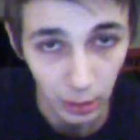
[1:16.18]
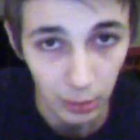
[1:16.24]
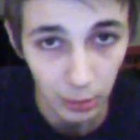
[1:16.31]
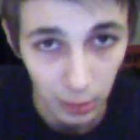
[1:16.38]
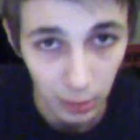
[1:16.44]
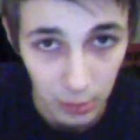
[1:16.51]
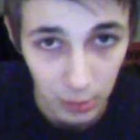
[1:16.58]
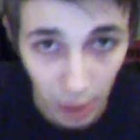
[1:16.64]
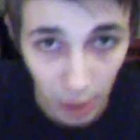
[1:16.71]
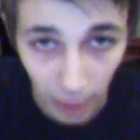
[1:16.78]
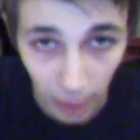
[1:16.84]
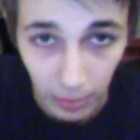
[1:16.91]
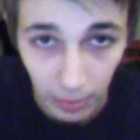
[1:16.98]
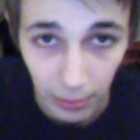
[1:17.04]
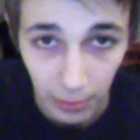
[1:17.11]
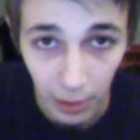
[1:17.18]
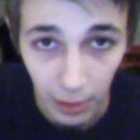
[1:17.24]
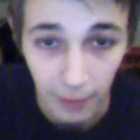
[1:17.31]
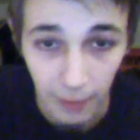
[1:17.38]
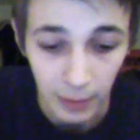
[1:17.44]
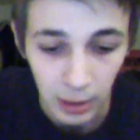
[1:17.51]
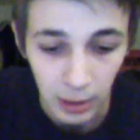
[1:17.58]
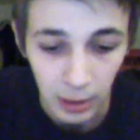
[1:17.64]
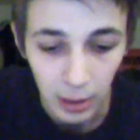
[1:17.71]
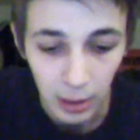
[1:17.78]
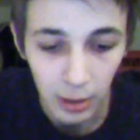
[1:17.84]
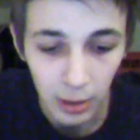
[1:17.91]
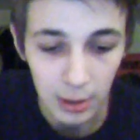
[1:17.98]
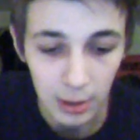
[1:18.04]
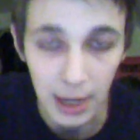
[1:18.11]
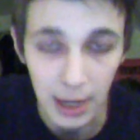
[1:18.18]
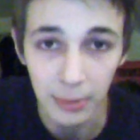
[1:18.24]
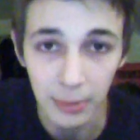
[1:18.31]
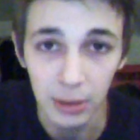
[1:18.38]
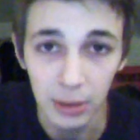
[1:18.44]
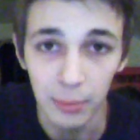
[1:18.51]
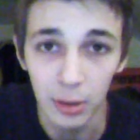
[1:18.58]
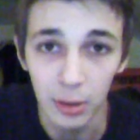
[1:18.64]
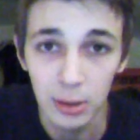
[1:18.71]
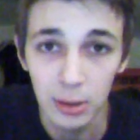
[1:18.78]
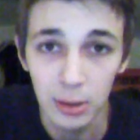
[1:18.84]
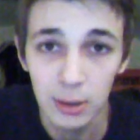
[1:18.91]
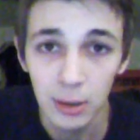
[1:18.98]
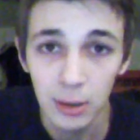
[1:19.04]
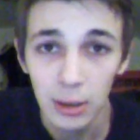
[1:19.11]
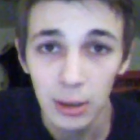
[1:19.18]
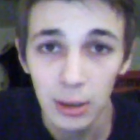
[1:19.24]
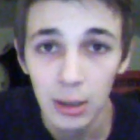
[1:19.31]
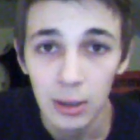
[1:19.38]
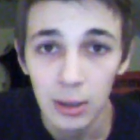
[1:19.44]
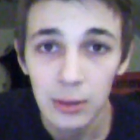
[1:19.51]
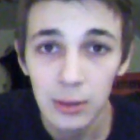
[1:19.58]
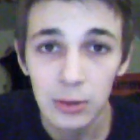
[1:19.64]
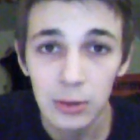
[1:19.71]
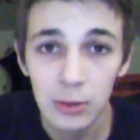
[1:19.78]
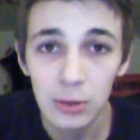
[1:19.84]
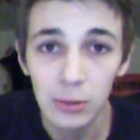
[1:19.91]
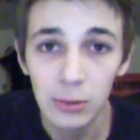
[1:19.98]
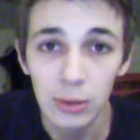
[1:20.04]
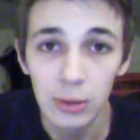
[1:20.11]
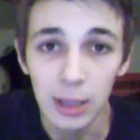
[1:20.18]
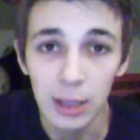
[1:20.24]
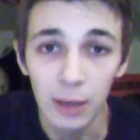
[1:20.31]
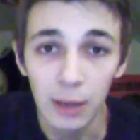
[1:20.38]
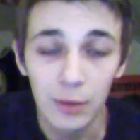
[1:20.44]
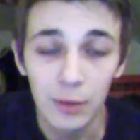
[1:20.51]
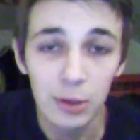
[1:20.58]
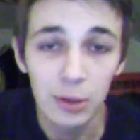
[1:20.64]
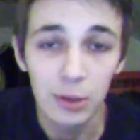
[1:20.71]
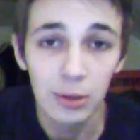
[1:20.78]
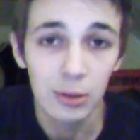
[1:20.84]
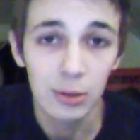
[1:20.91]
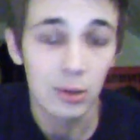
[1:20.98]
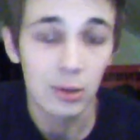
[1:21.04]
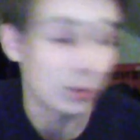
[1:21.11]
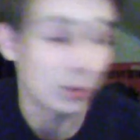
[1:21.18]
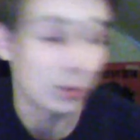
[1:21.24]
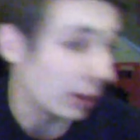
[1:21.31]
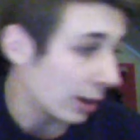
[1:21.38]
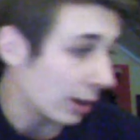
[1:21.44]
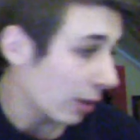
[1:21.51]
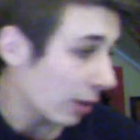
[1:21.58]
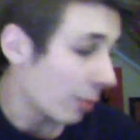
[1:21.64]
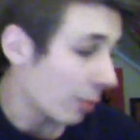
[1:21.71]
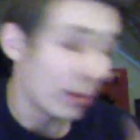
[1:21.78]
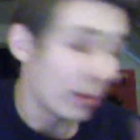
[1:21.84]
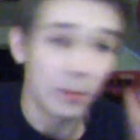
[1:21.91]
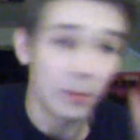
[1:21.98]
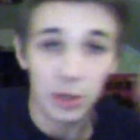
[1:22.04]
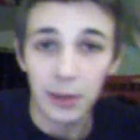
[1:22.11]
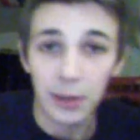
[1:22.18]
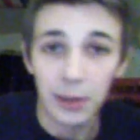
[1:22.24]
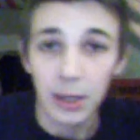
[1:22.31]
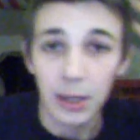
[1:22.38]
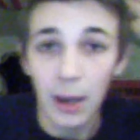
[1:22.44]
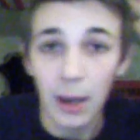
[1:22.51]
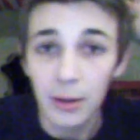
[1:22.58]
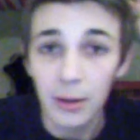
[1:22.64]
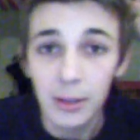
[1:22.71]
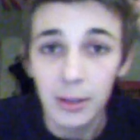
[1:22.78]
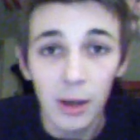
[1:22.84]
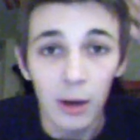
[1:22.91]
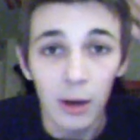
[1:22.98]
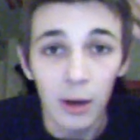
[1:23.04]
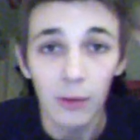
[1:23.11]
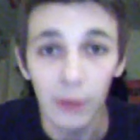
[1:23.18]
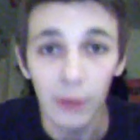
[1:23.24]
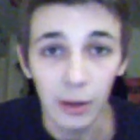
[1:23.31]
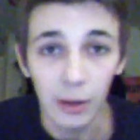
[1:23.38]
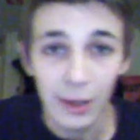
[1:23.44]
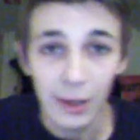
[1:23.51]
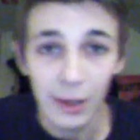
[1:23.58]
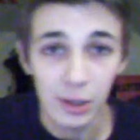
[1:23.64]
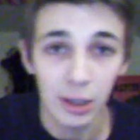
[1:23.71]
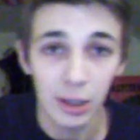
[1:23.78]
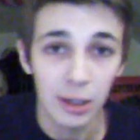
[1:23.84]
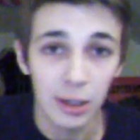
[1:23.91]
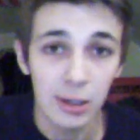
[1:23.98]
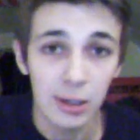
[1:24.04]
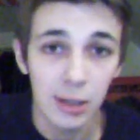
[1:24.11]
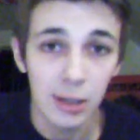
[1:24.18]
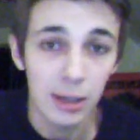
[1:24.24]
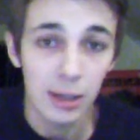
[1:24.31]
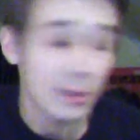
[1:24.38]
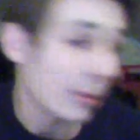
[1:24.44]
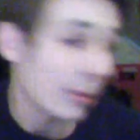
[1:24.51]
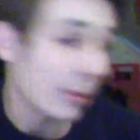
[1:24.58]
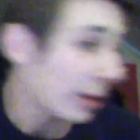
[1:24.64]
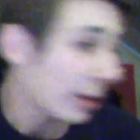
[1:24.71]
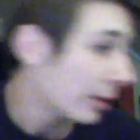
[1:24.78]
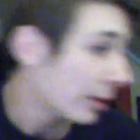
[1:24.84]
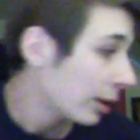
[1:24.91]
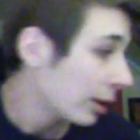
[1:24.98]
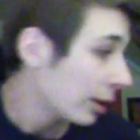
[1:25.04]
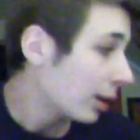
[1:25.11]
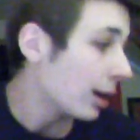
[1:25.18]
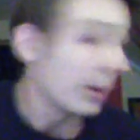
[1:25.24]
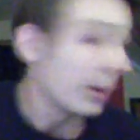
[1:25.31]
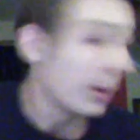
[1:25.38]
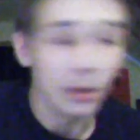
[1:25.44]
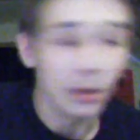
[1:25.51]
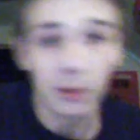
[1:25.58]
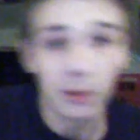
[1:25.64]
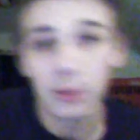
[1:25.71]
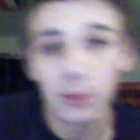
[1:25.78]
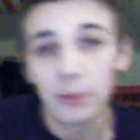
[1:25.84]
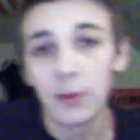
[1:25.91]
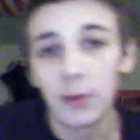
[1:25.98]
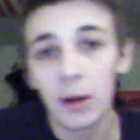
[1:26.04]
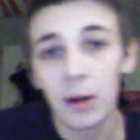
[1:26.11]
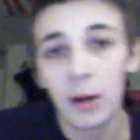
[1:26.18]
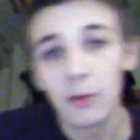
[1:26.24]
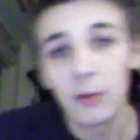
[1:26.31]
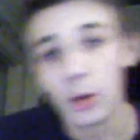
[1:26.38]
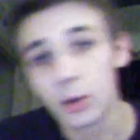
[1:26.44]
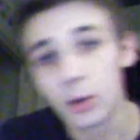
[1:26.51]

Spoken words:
good job with adapting the books to the television. So right now they're pretty much at the end of A Clash of Kings at this point, and they're very, very